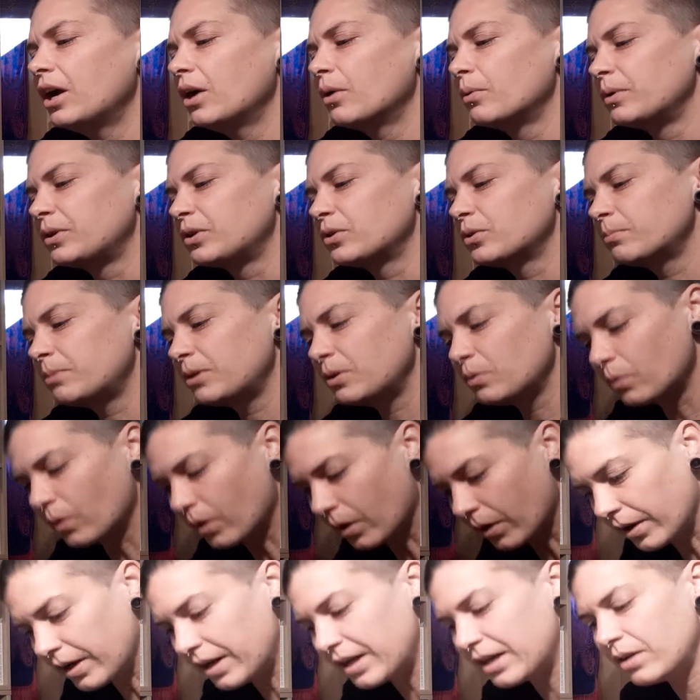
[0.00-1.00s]
We could be
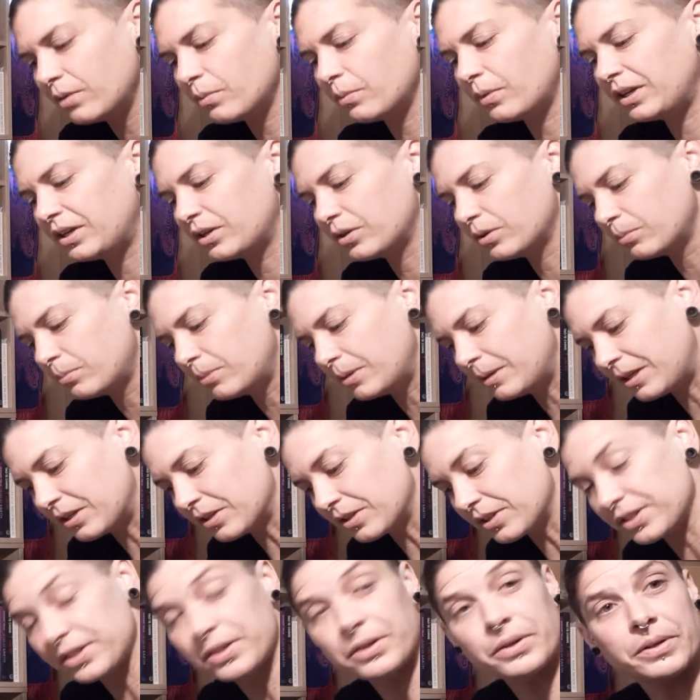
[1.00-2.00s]
worried, we could be
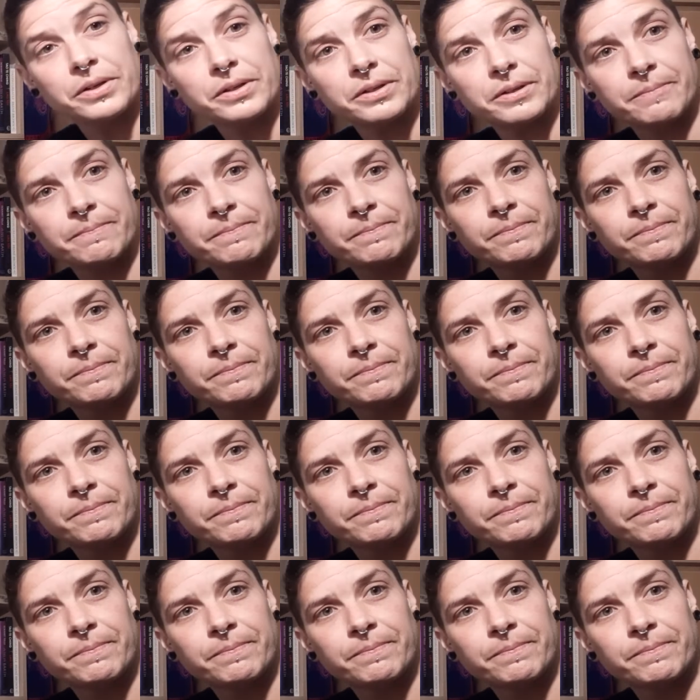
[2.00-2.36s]
concerned,